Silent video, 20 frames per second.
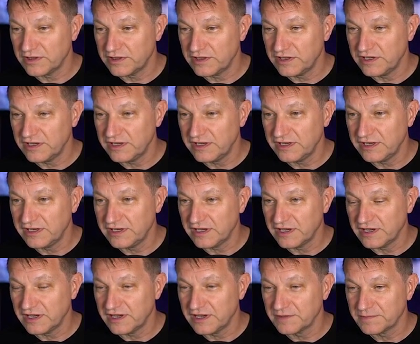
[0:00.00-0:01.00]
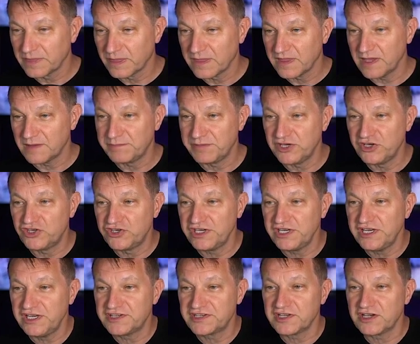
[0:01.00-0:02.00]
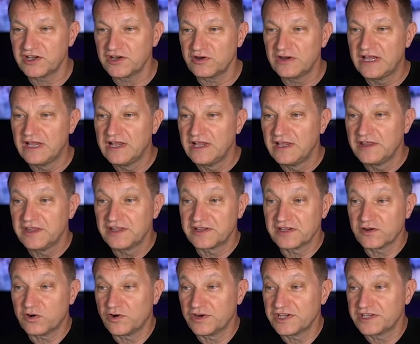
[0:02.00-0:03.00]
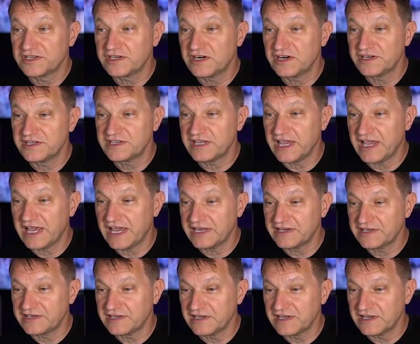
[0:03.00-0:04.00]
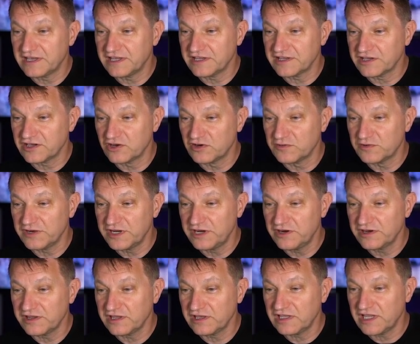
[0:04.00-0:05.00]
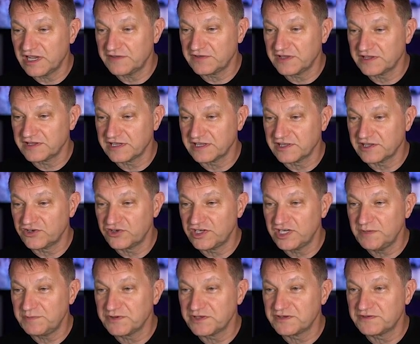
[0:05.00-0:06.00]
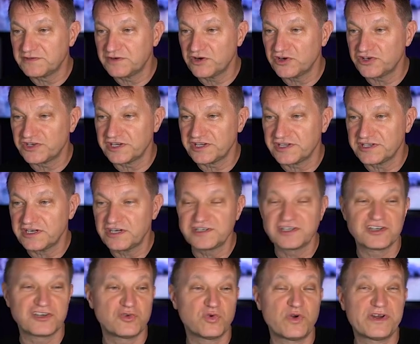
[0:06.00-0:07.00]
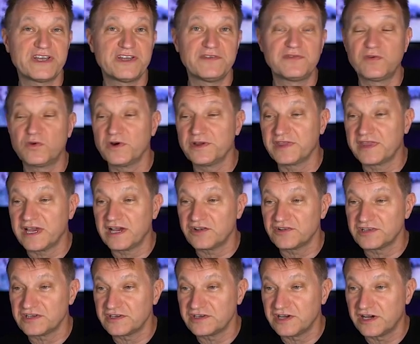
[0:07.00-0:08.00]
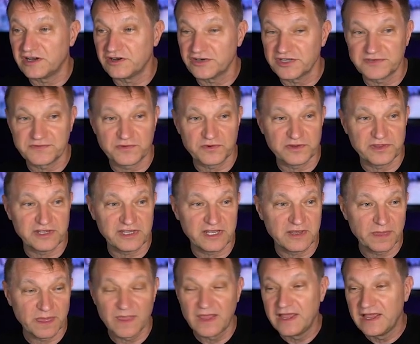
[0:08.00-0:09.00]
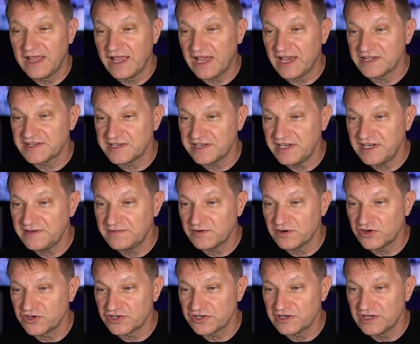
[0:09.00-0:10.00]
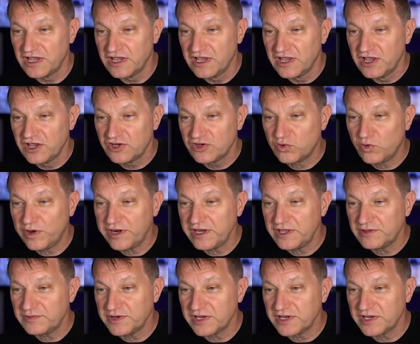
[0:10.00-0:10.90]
the MPG. So this of course starts at, let's go over here to the left, let's get the cheapest version. It starts at $24,000 for the SE version, 23